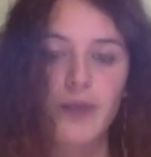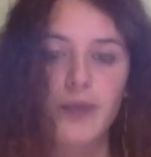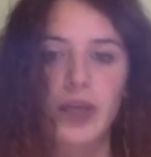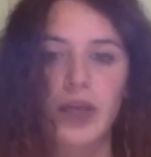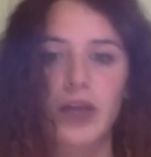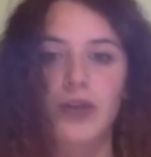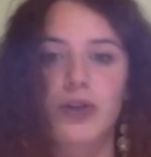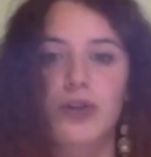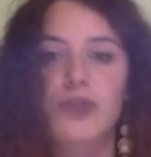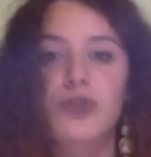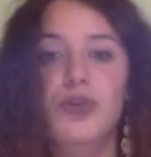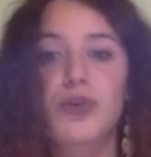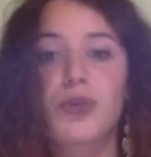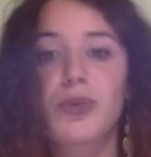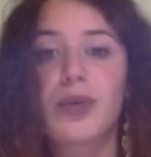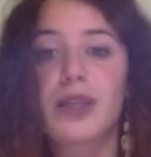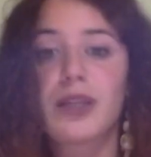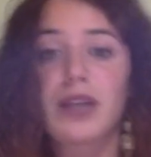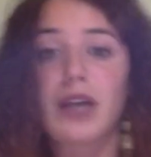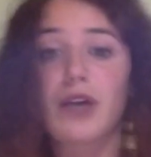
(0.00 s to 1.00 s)
not to
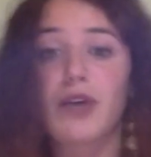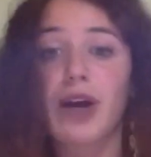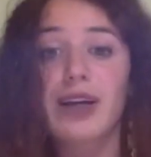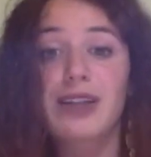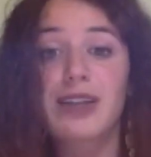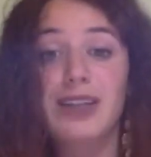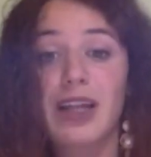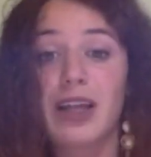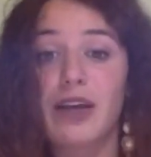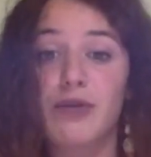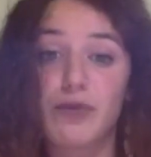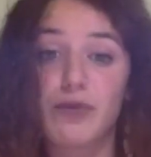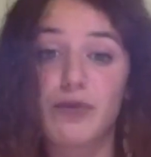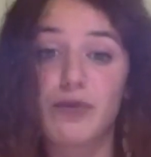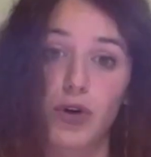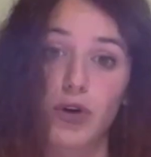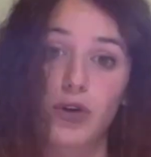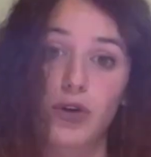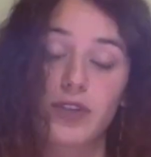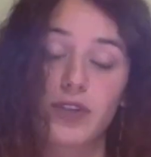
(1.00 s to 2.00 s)
be directly
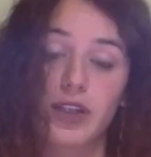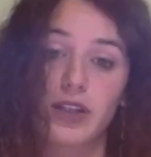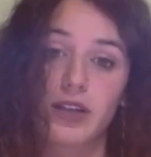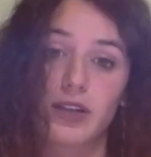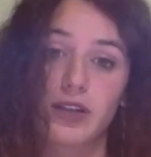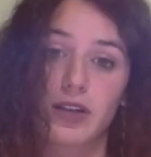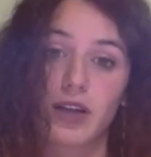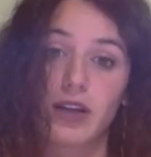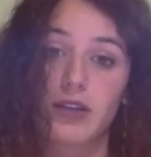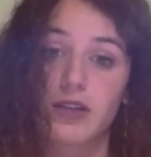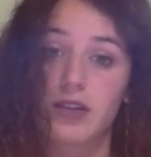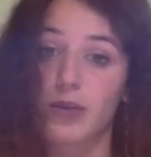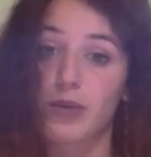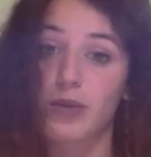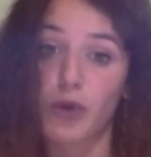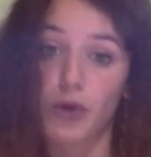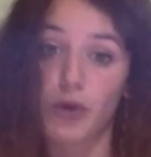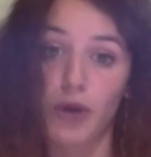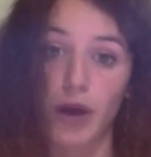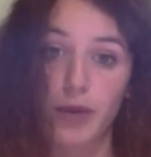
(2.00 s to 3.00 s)
involved in some
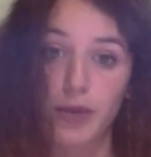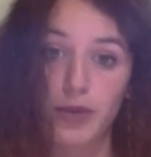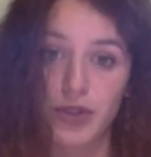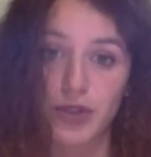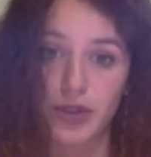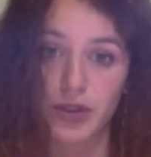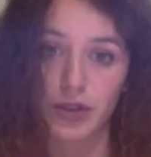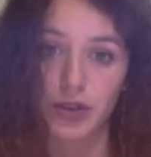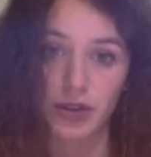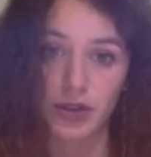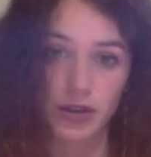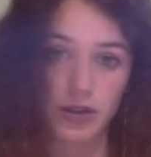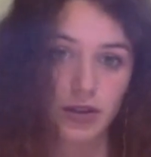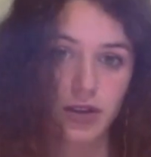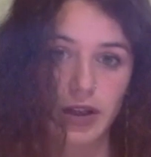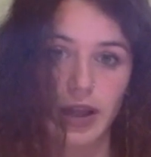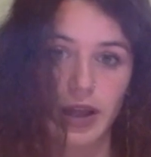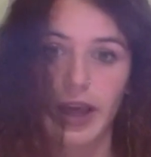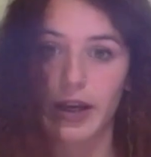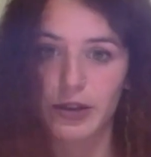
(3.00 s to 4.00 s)
corruption
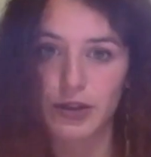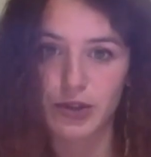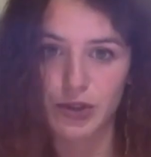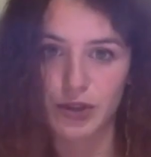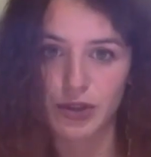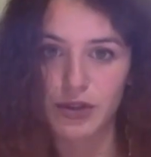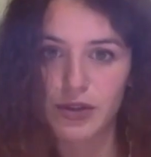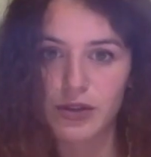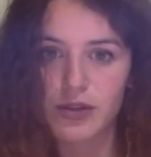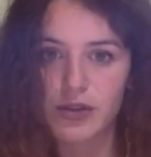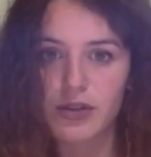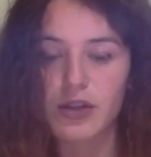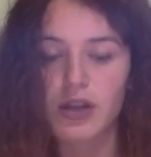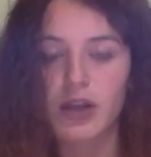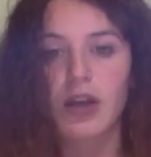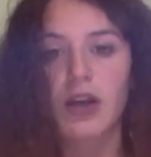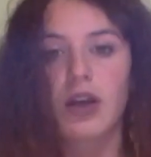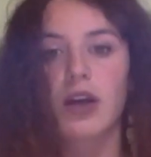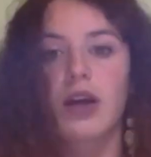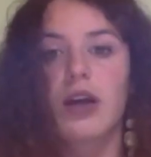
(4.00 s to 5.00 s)
actions.
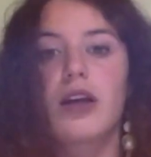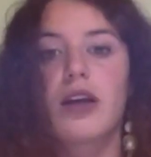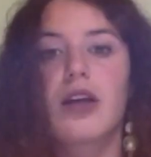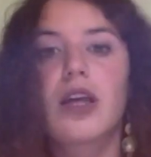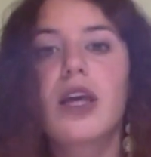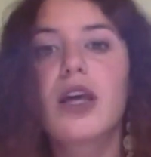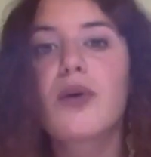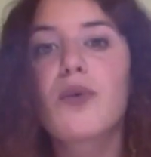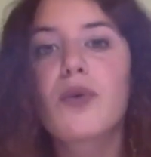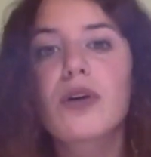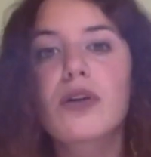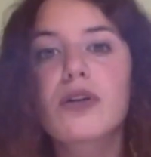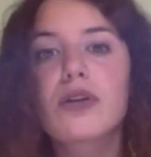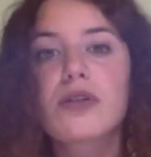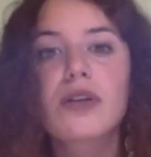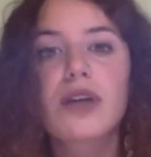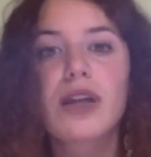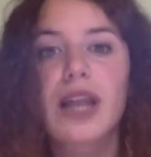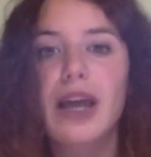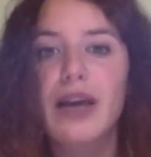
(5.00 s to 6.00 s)
He was
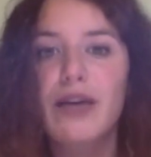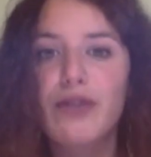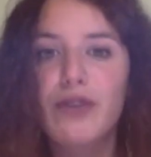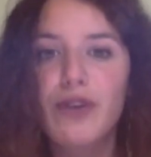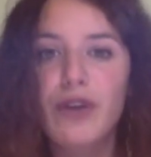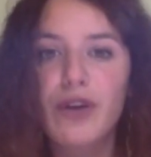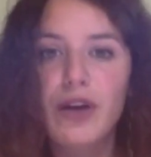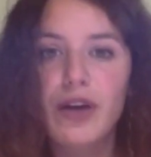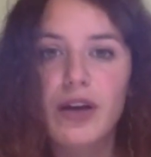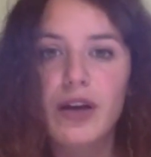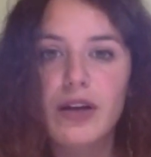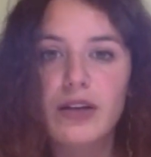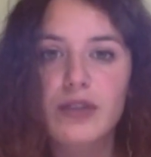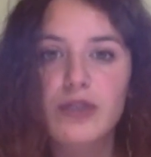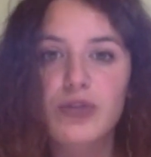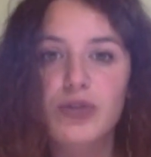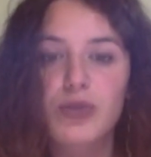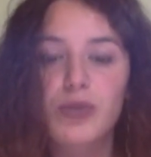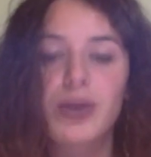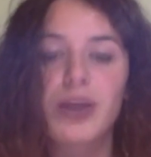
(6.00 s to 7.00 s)
clever
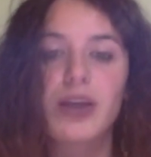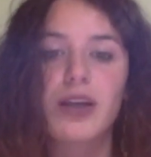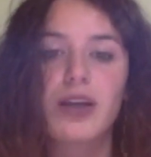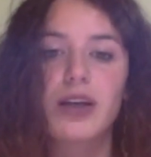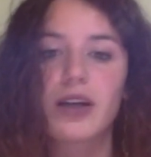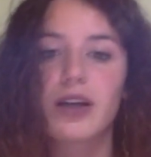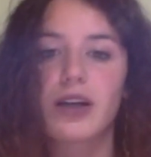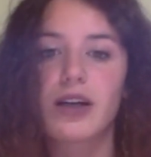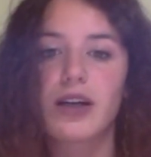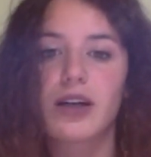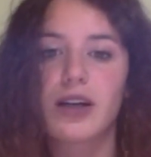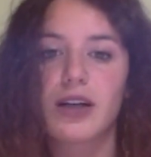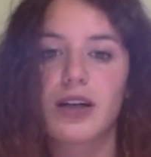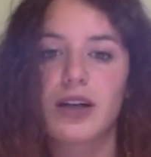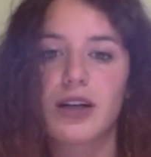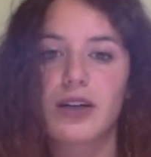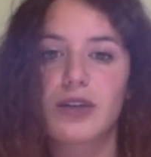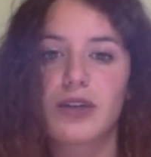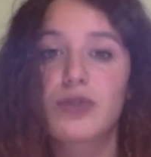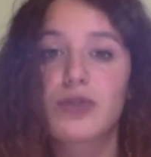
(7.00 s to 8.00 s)
to be
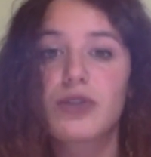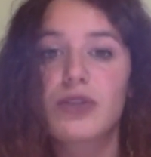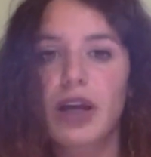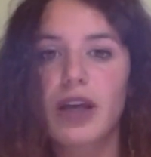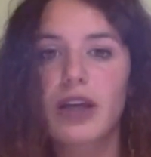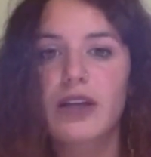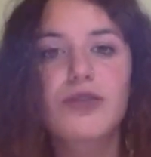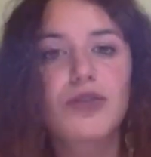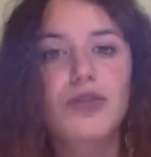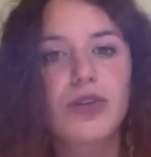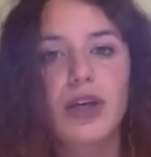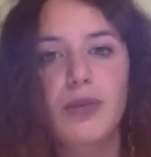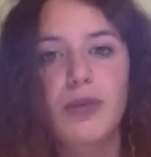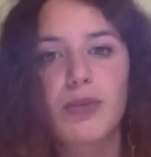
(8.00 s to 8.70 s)
to keep